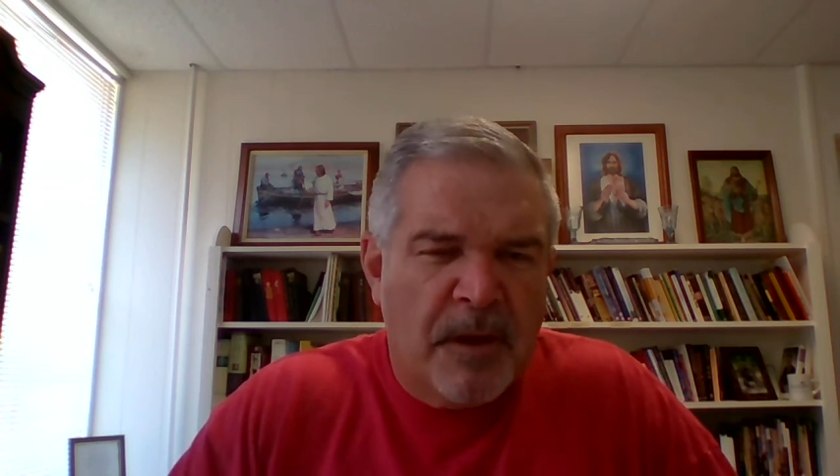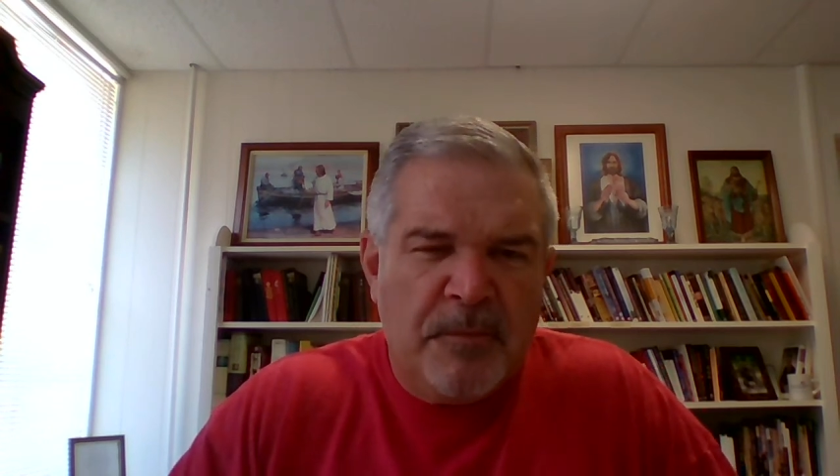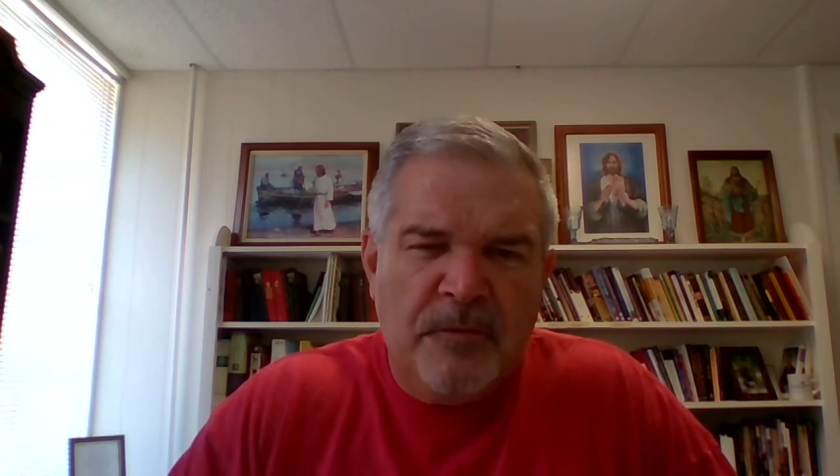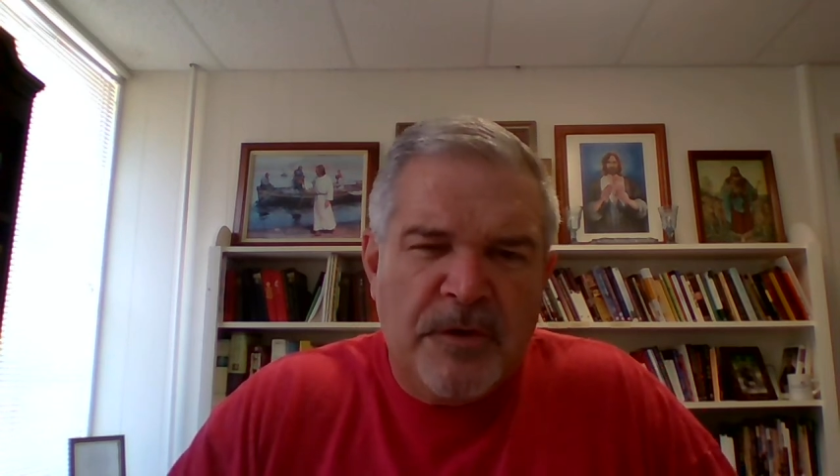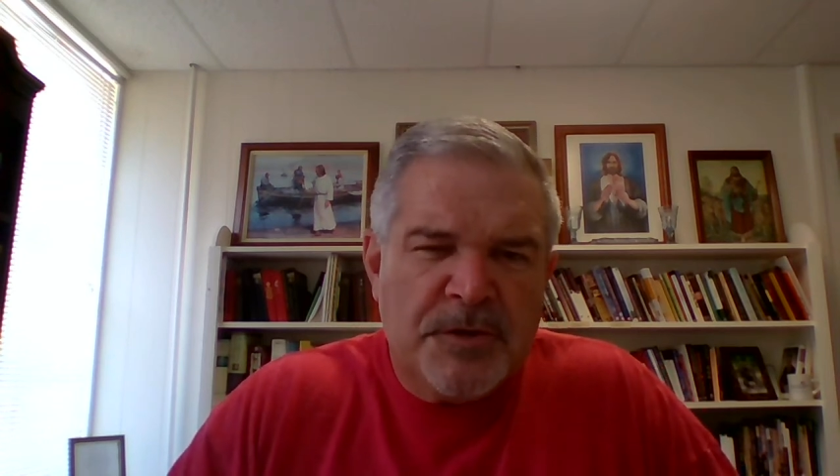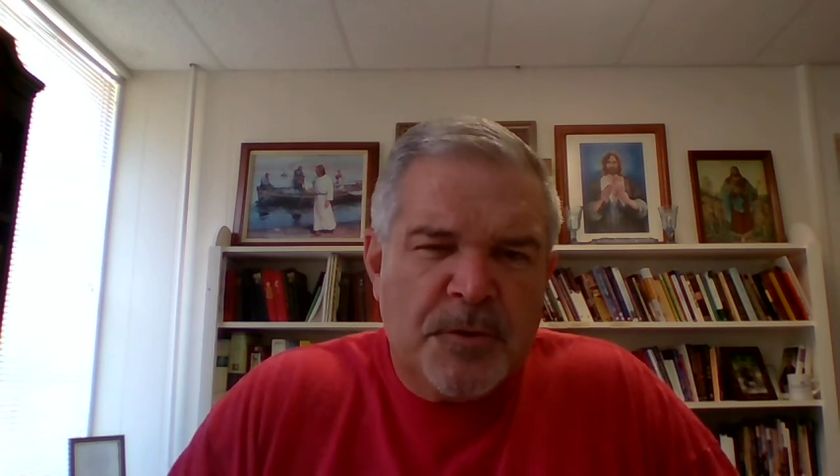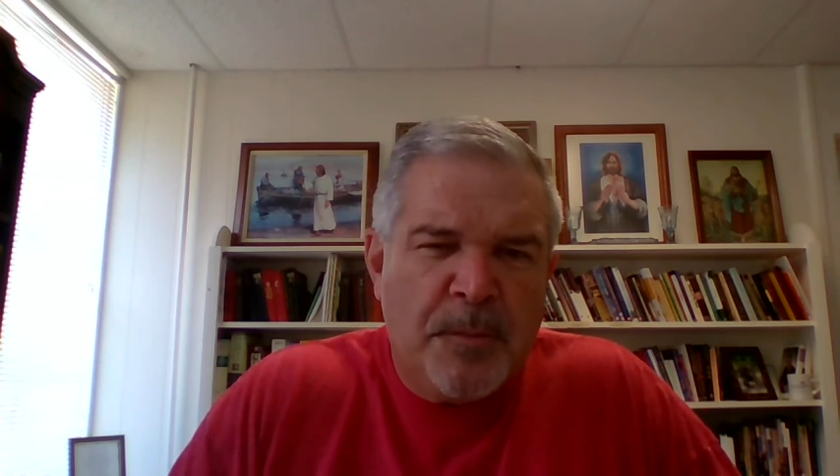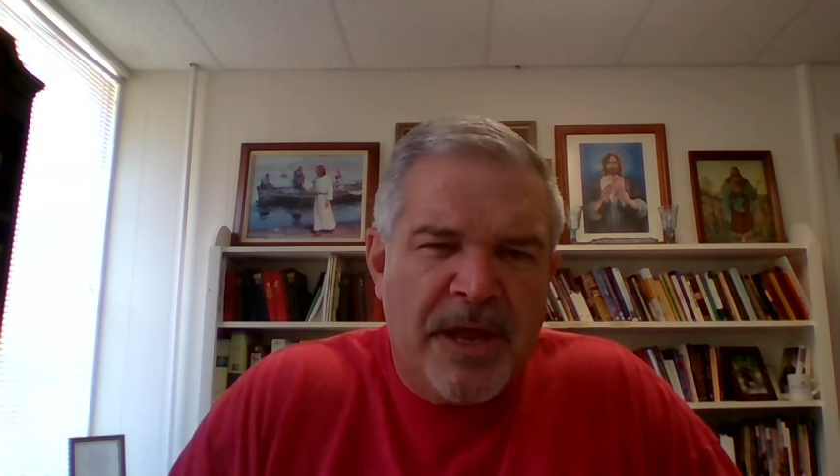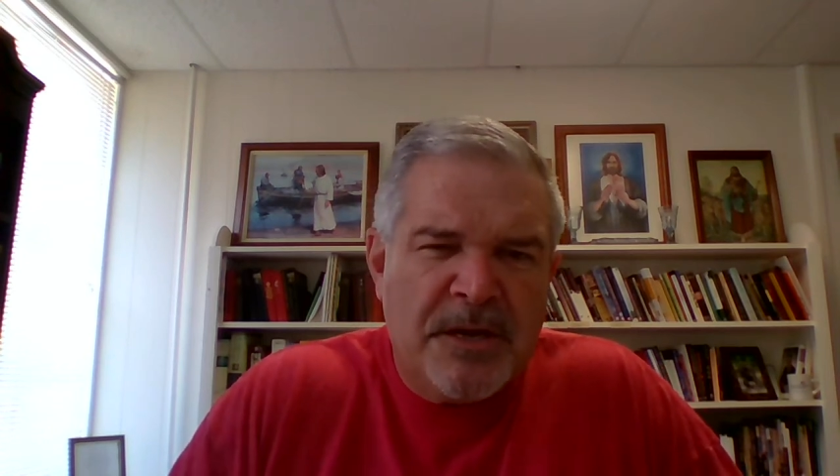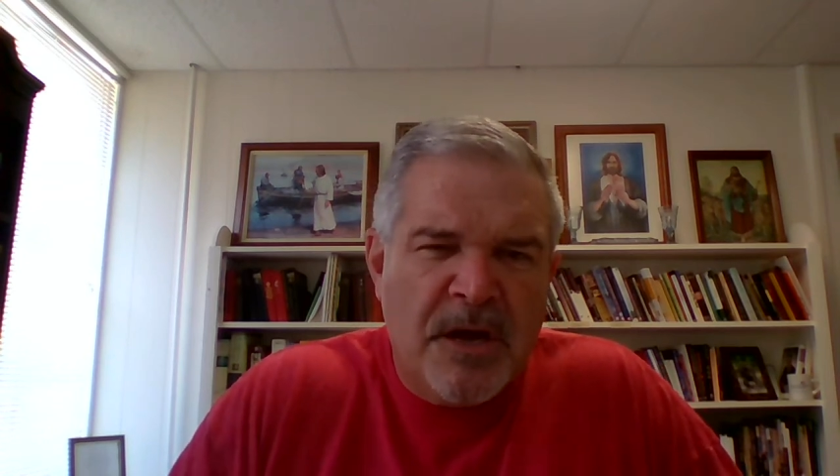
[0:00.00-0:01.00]
maybe you
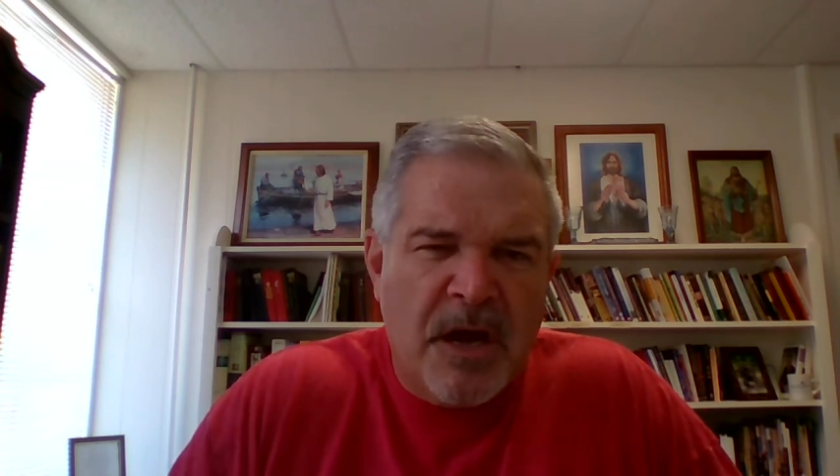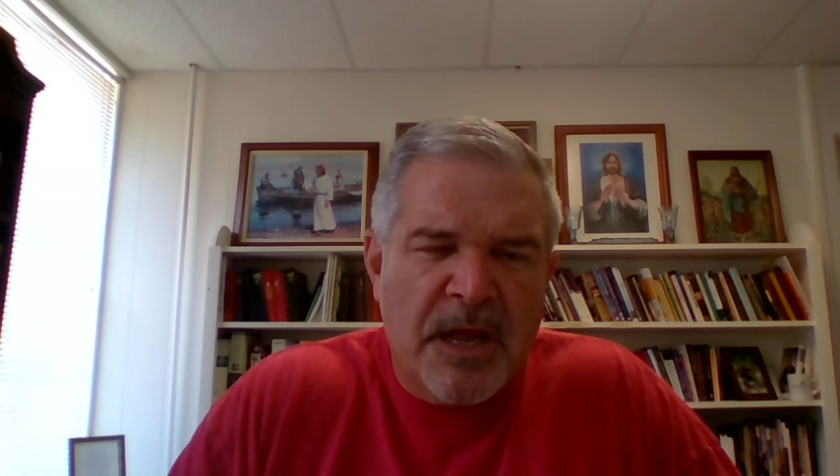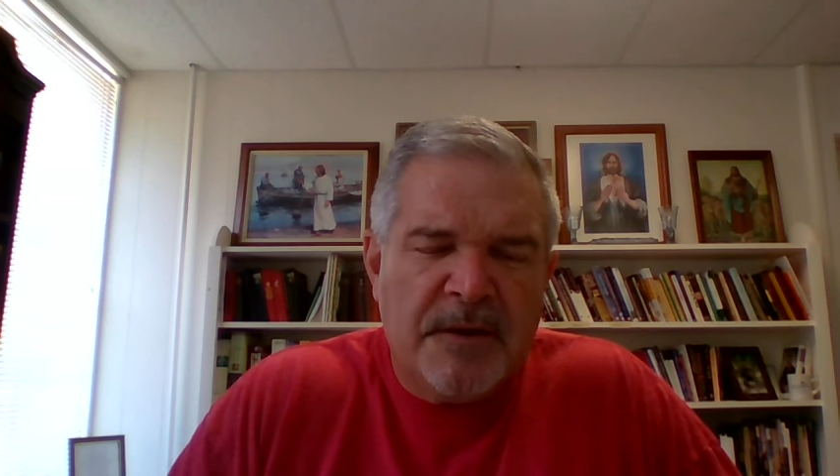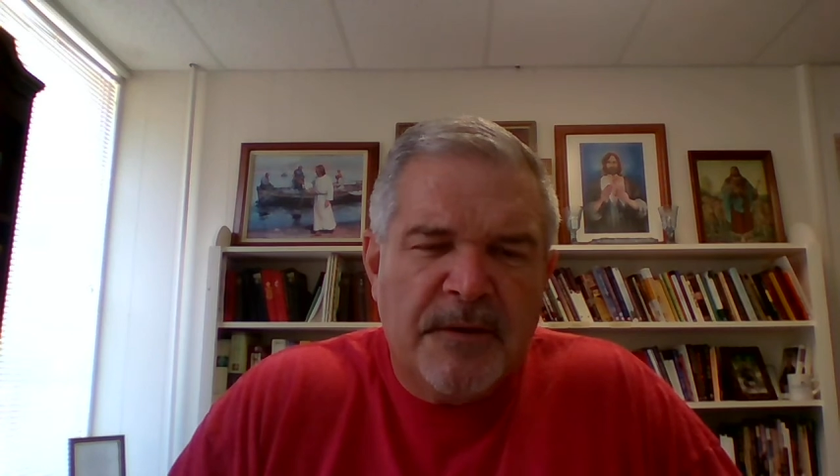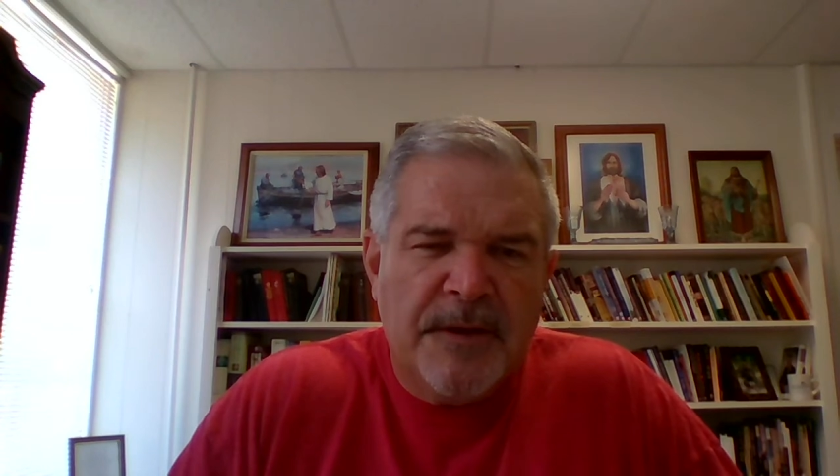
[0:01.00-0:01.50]
disobeyed God.